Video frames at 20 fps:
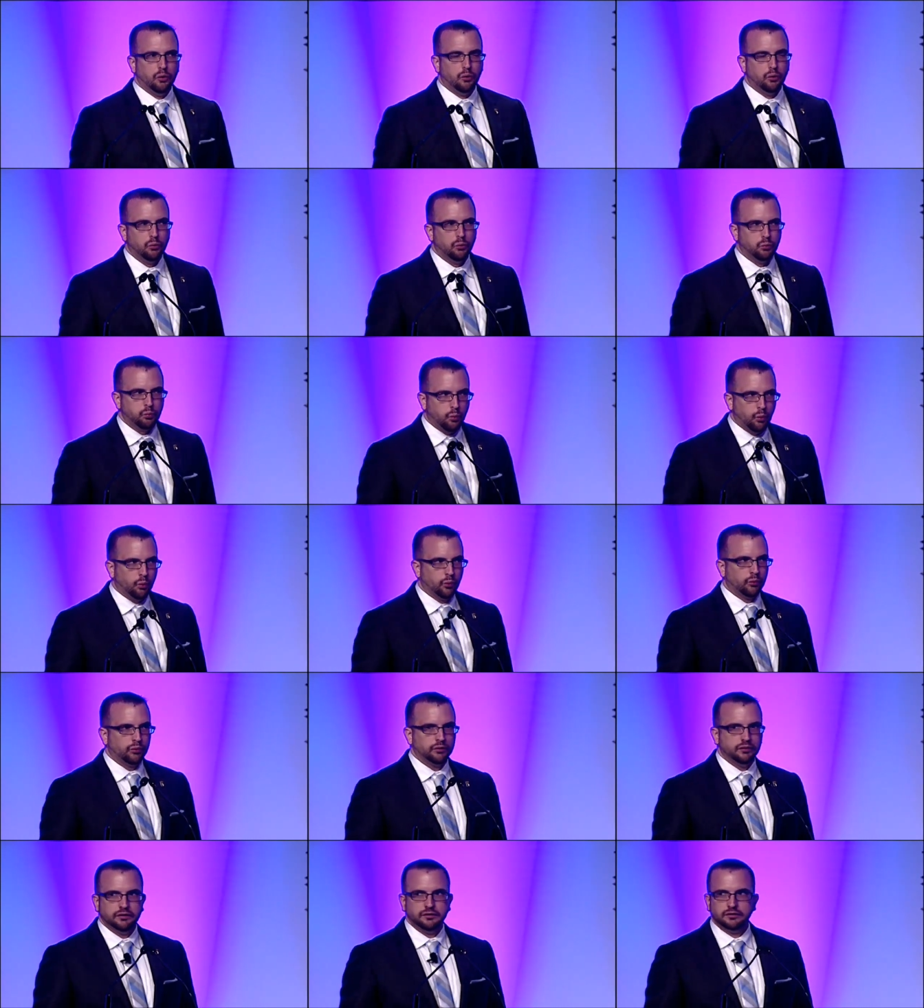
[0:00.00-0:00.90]

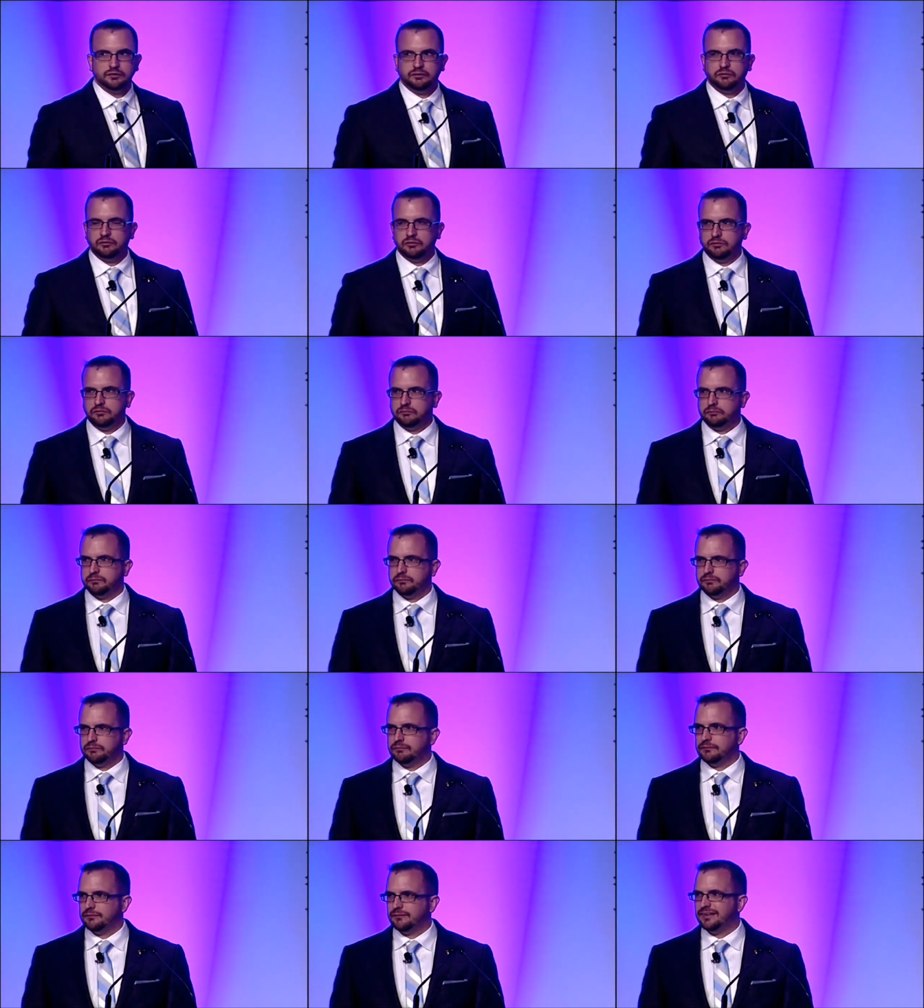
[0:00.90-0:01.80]
War
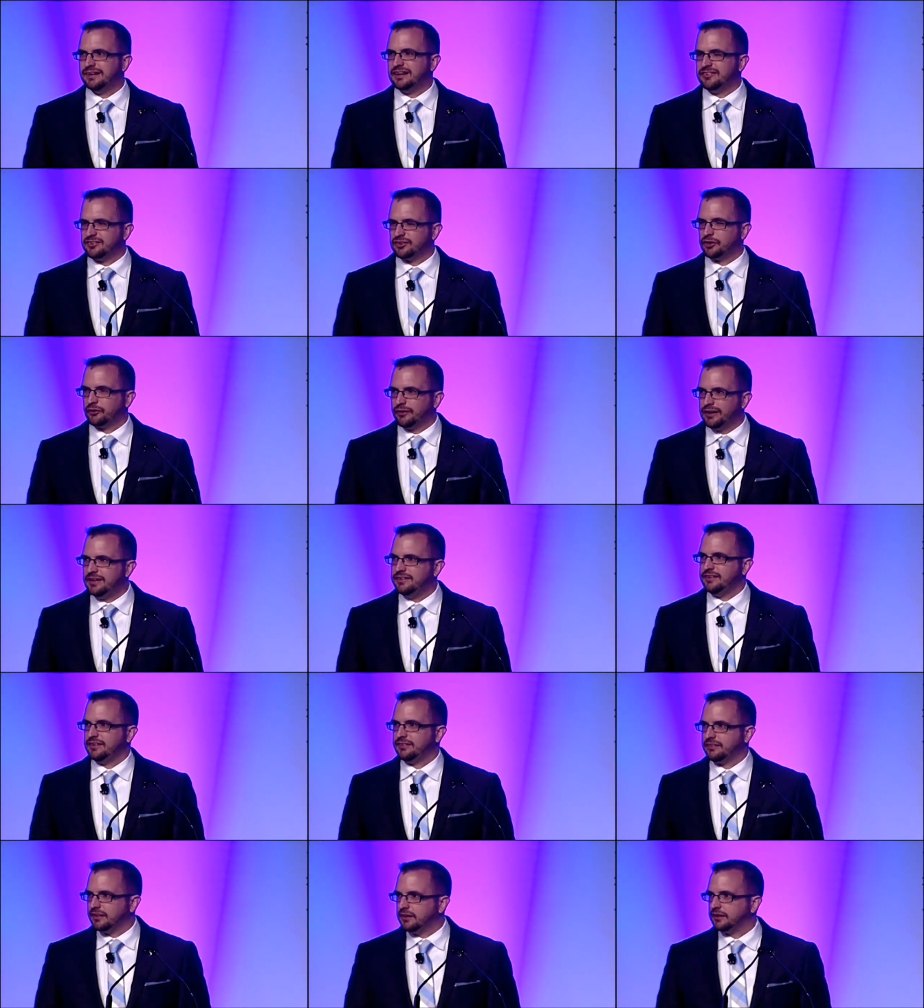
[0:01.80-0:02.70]
is a crazy
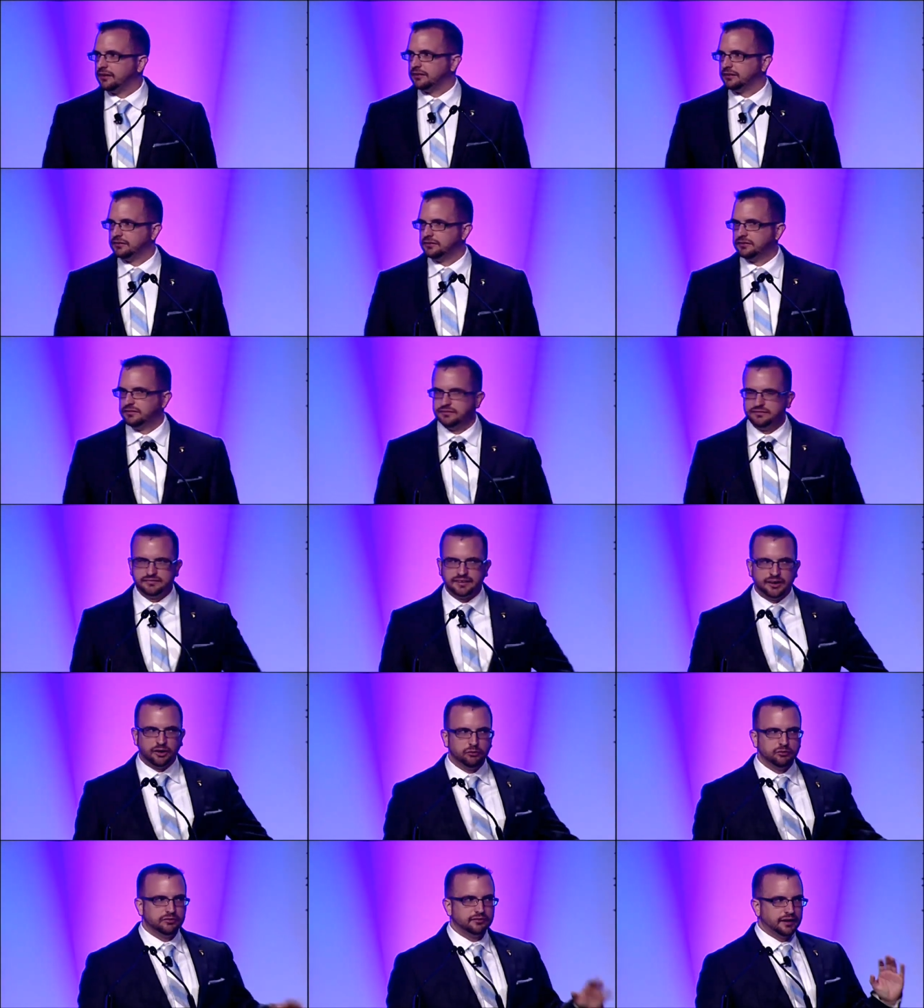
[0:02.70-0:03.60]
thing. They
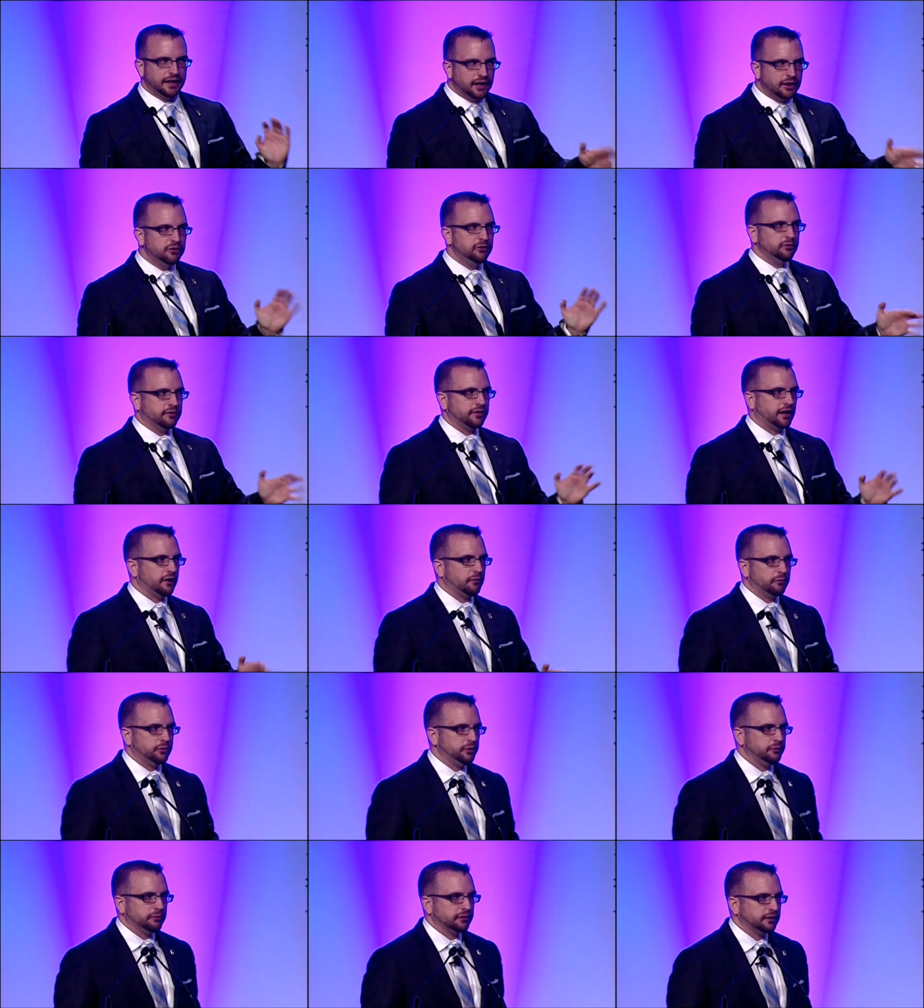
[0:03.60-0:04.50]
don't tell you that when
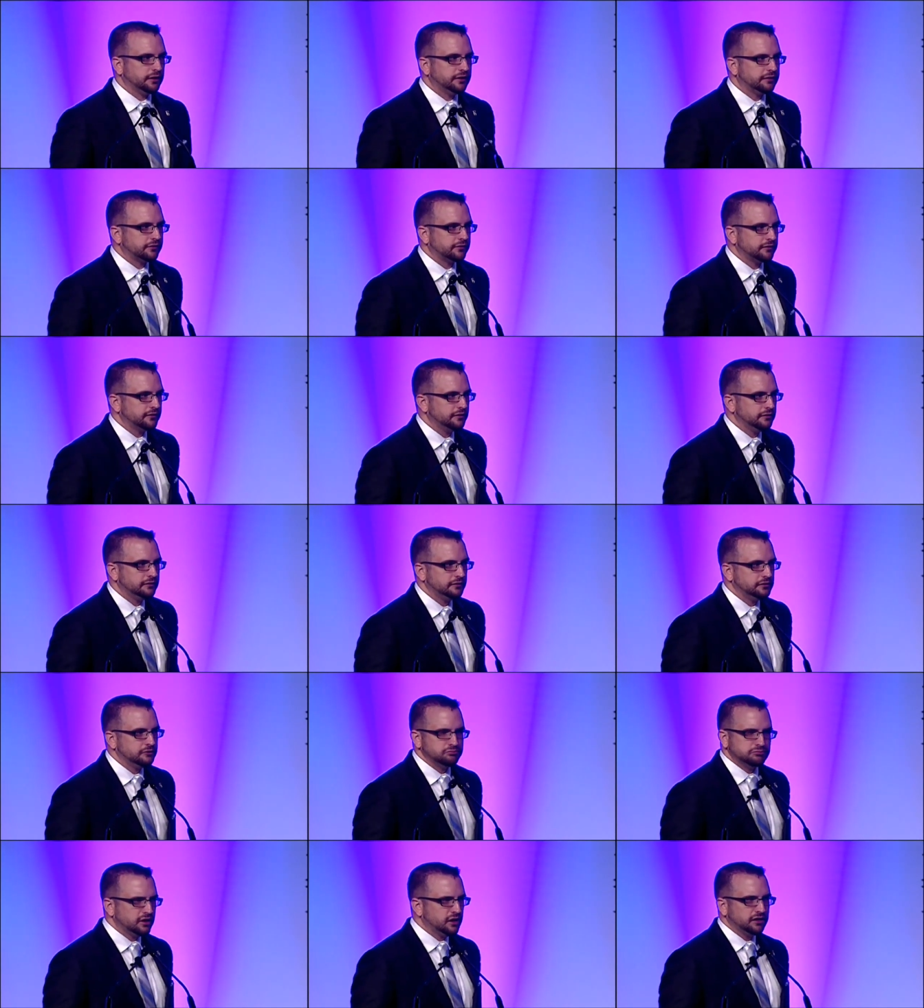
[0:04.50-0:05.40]
you enlist.
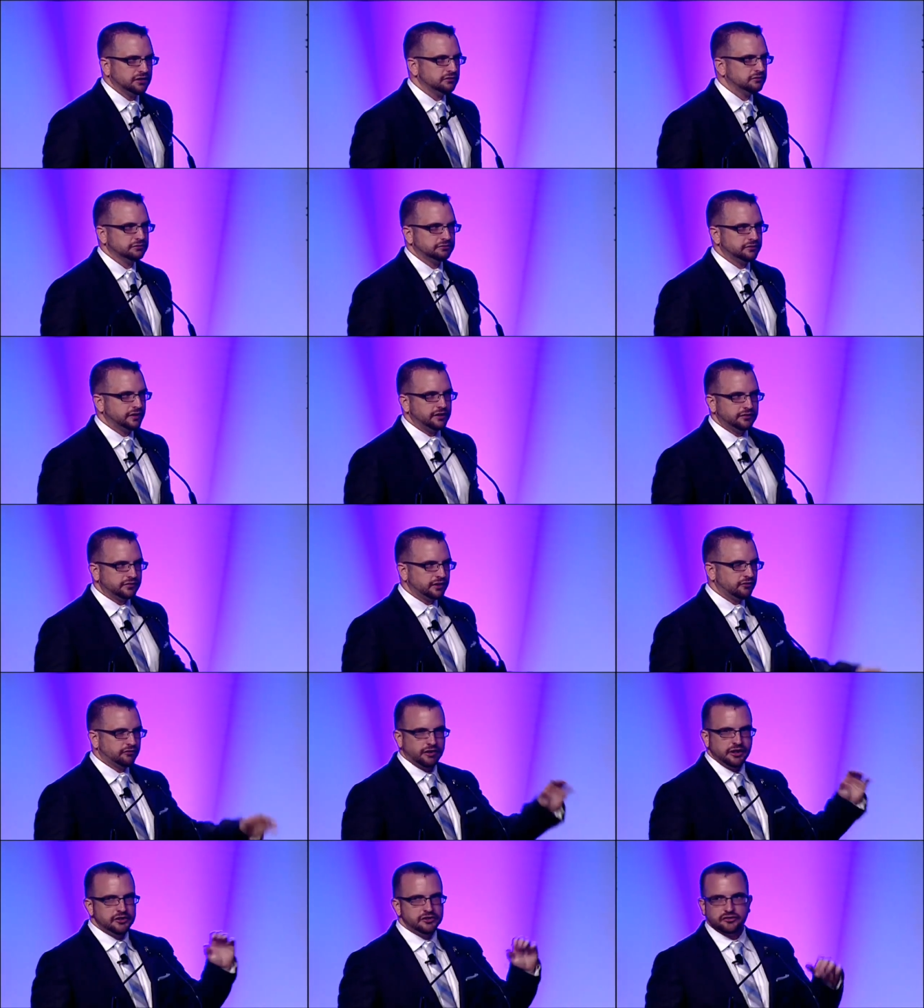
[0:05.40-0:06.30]
No, they say,
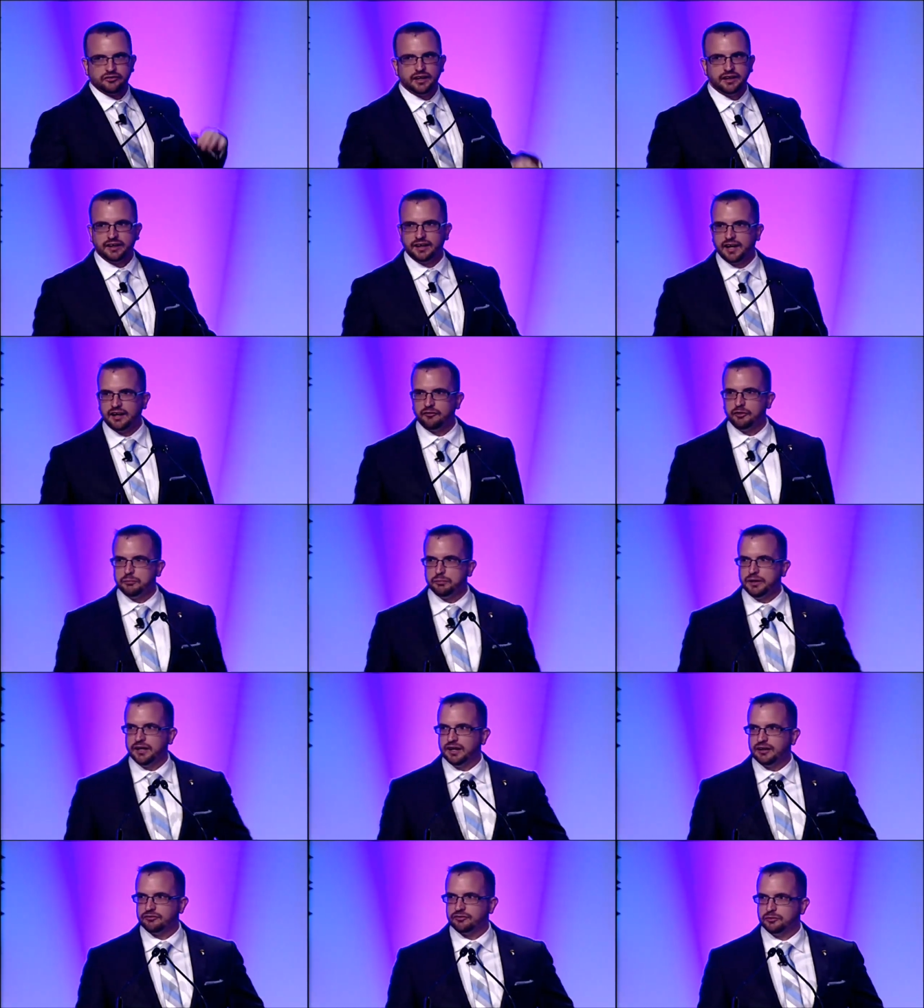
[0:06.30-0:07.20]
raise your right hand, repeat
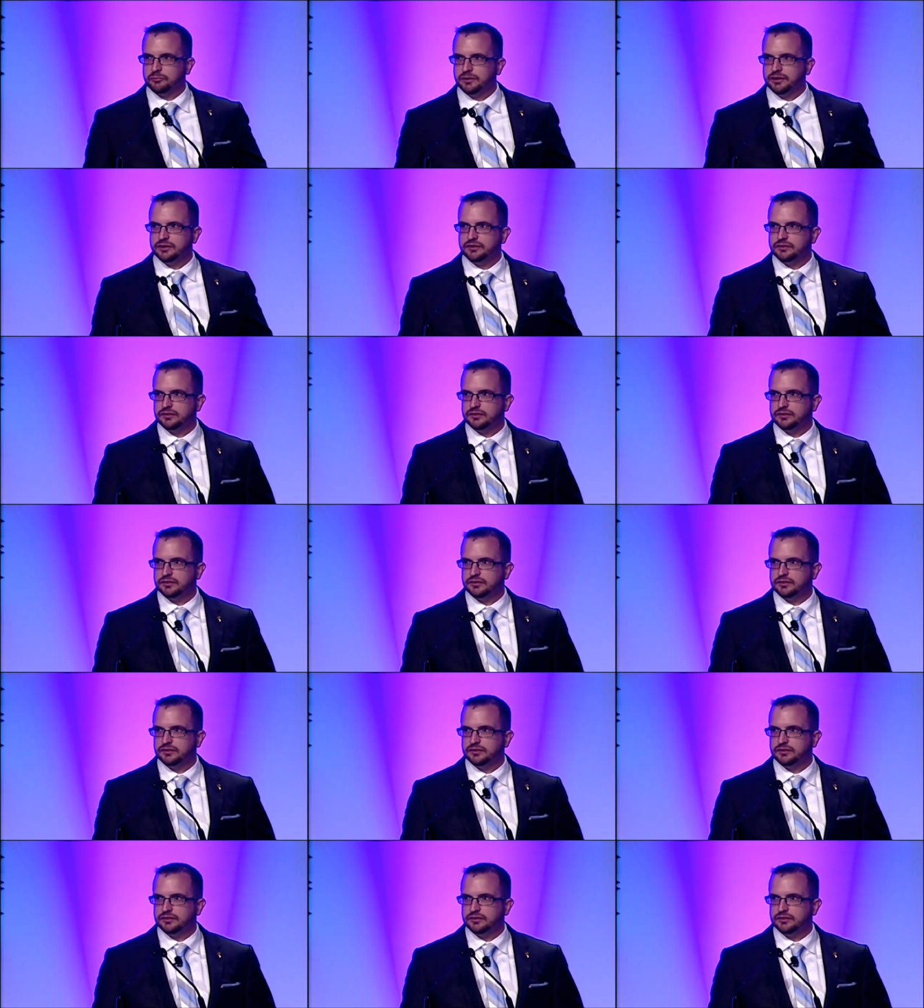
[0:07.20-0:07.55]
after me.